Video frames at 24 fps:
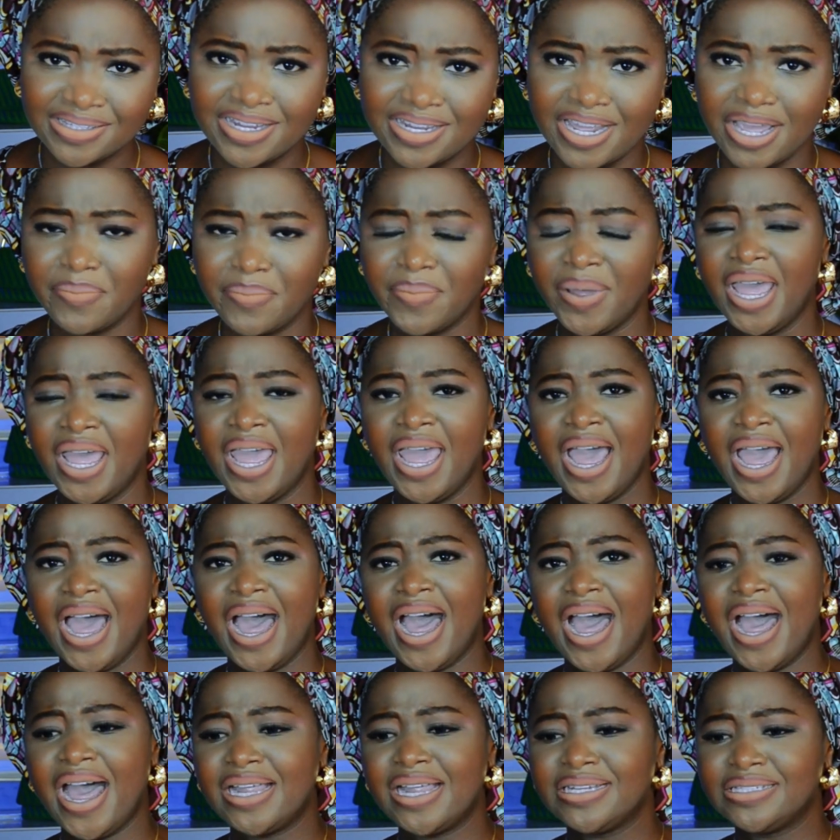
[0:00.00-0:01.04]
them,
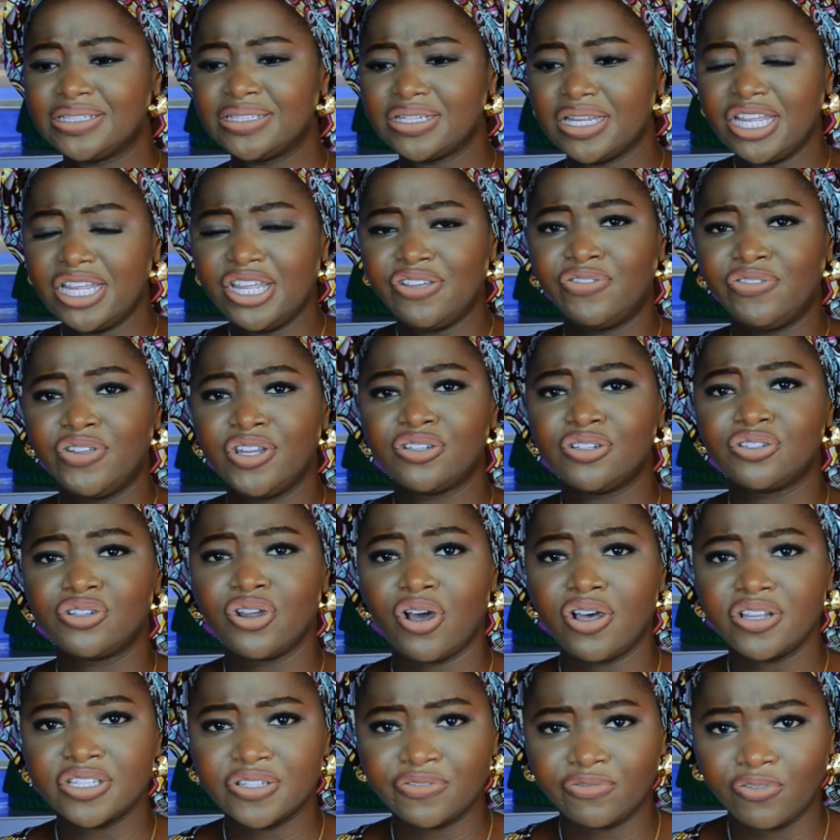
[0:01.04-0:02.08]
and if he
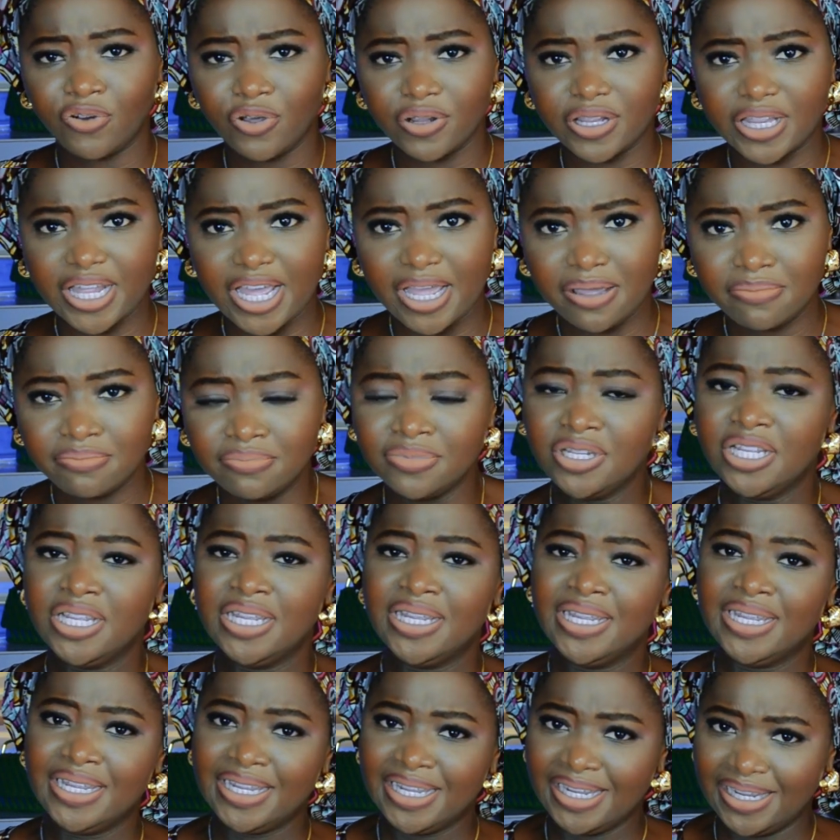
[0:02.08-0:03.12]
does for them,
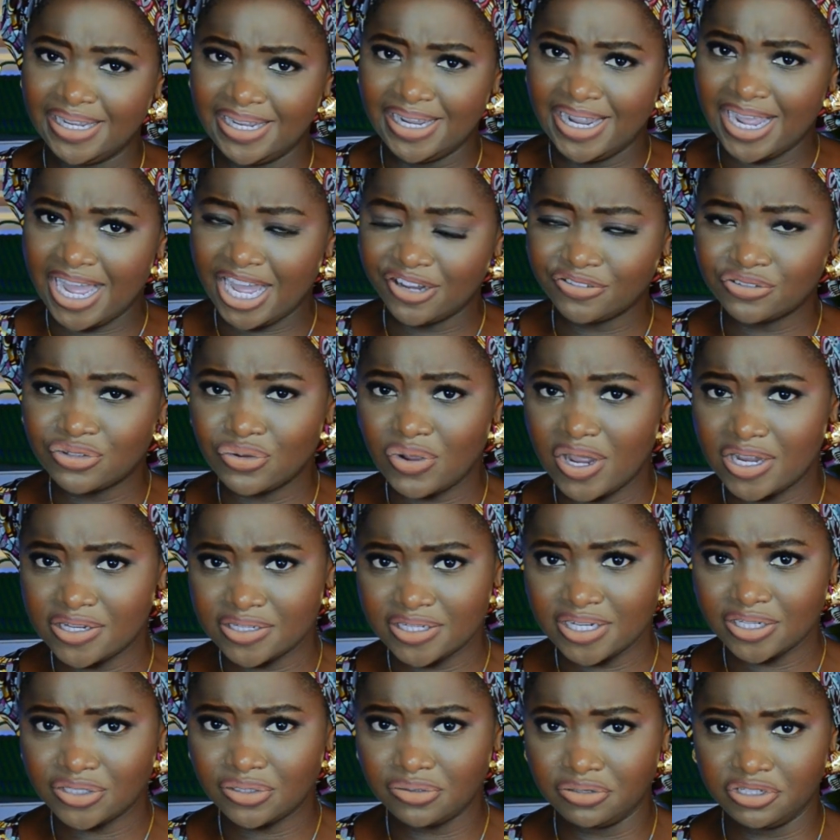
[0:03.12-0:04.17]
he have to
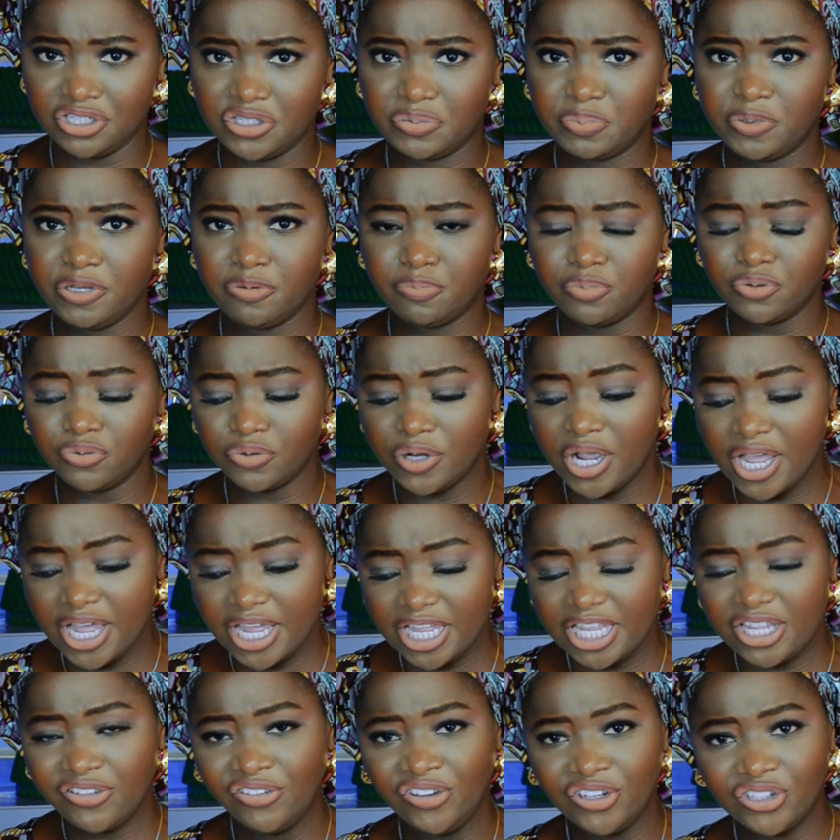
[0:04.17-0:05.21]
answer to his people.
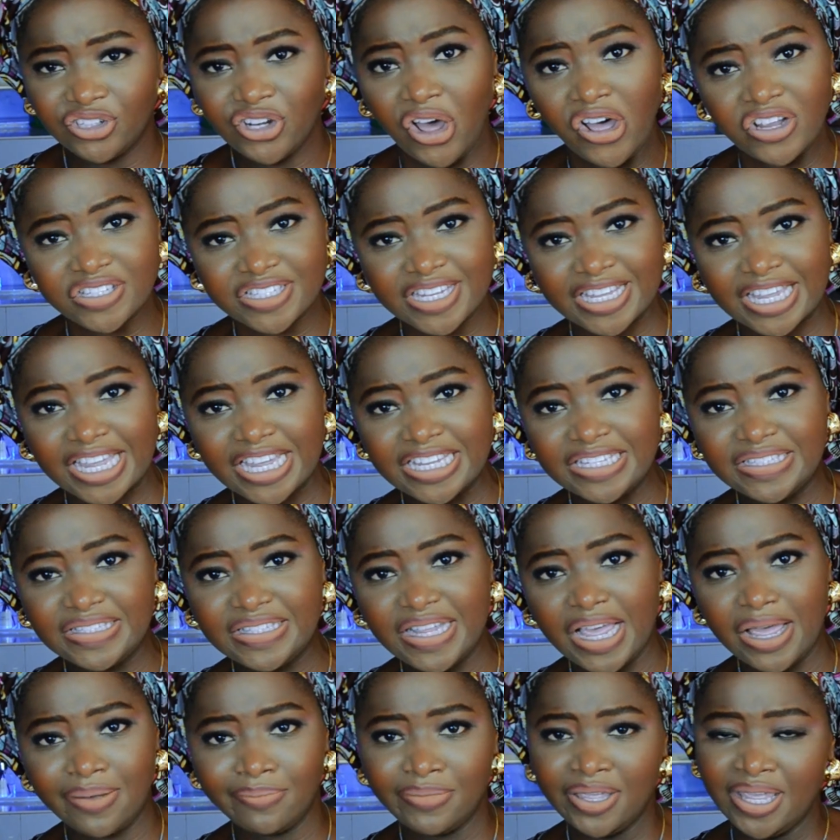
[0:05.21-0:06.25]
If he does against
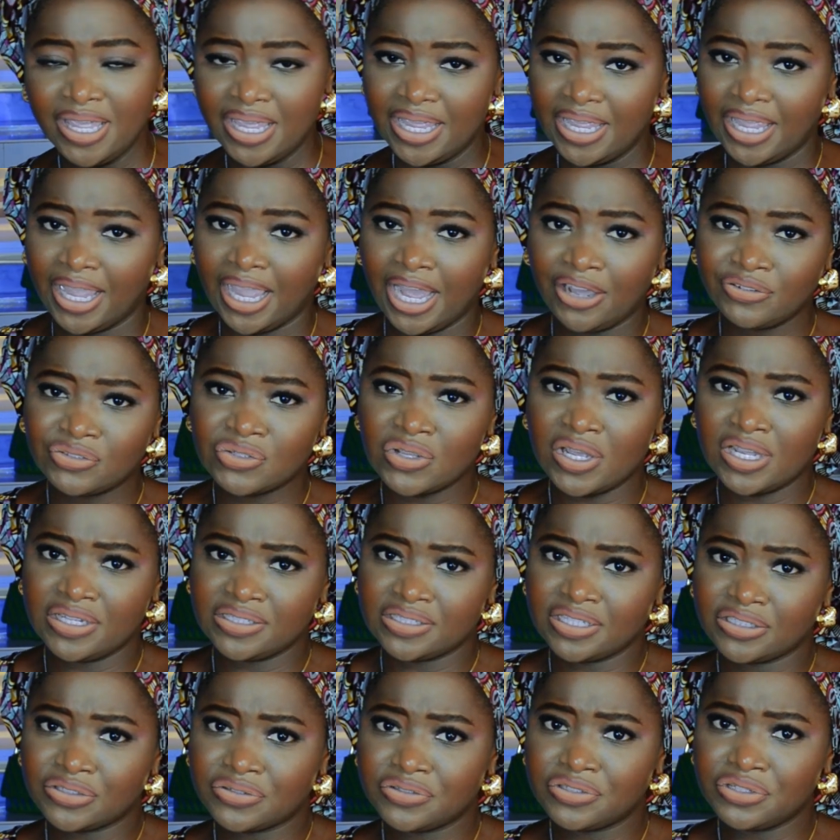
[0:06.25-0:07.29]
them, he have to
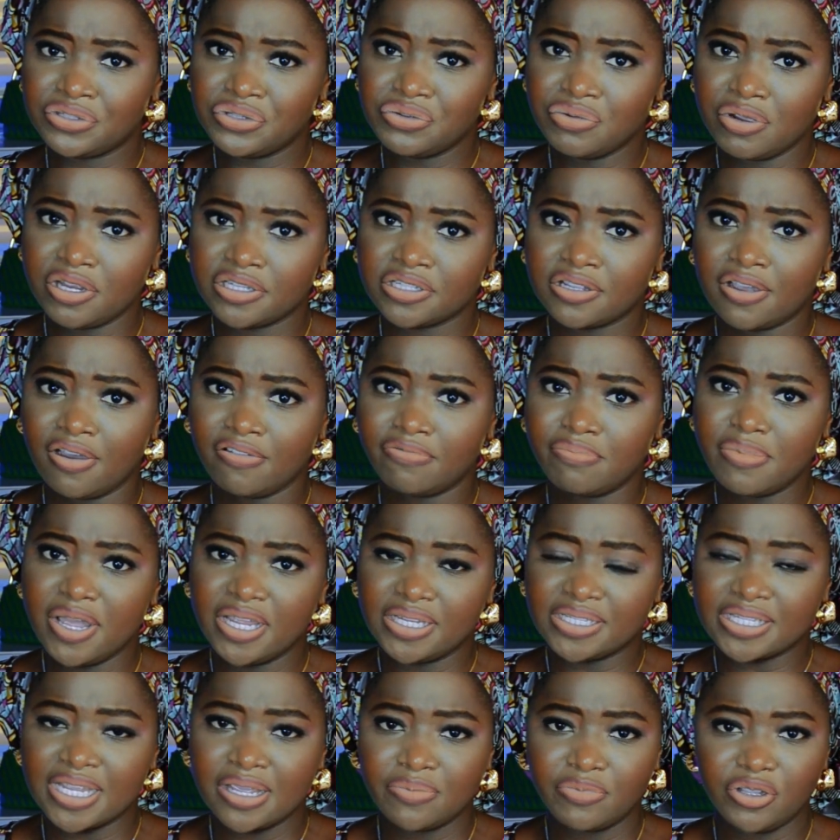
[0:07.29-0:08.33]
answer to the US
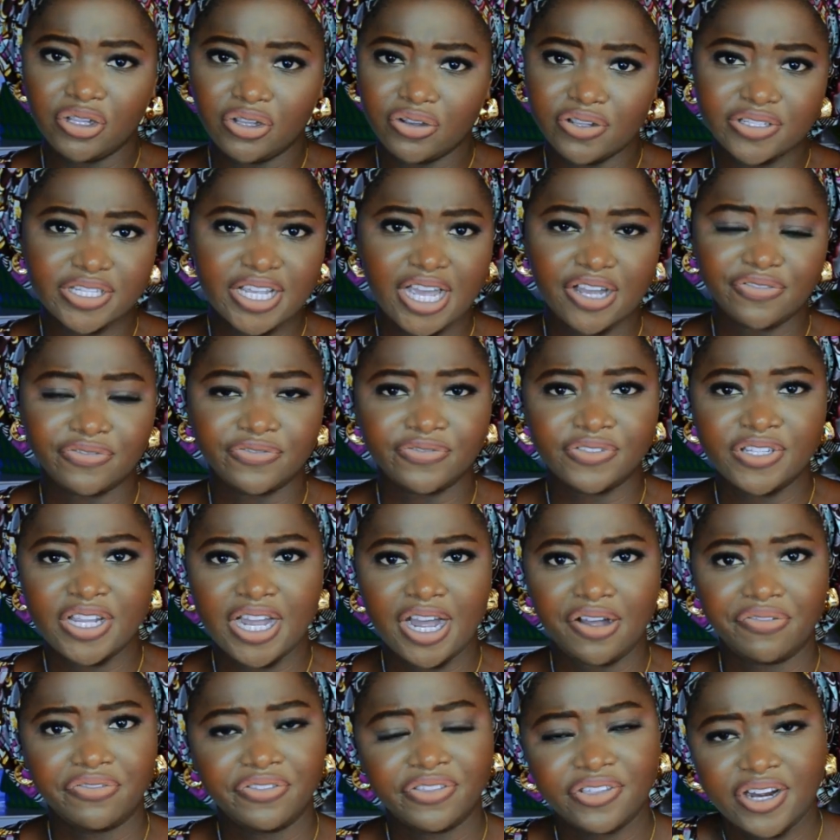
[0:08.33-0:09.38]
government, because they
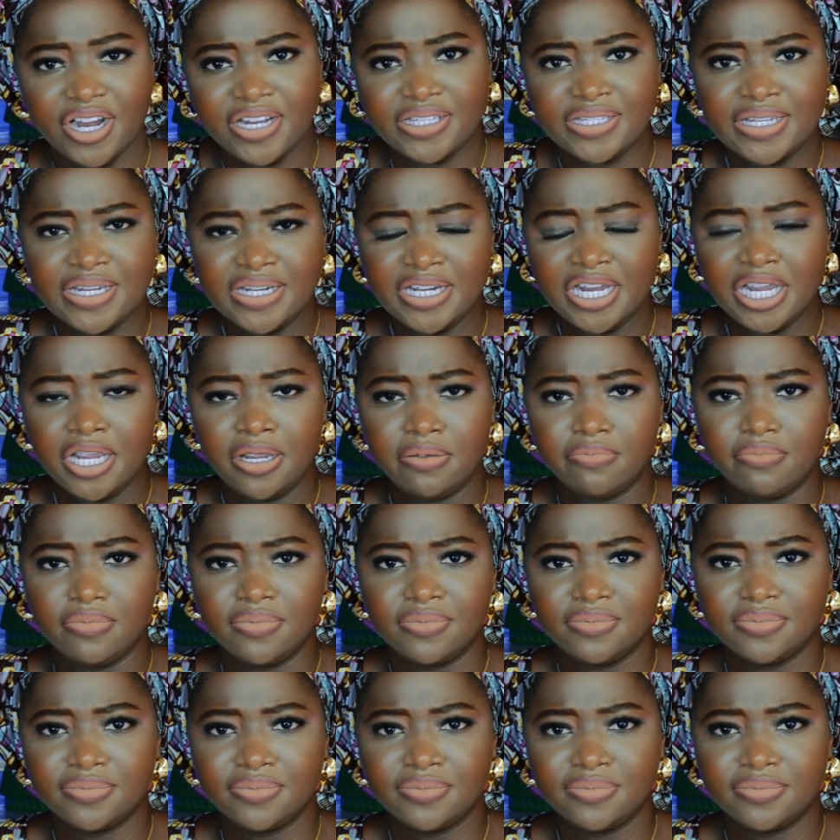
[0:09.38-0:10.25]
have threatened him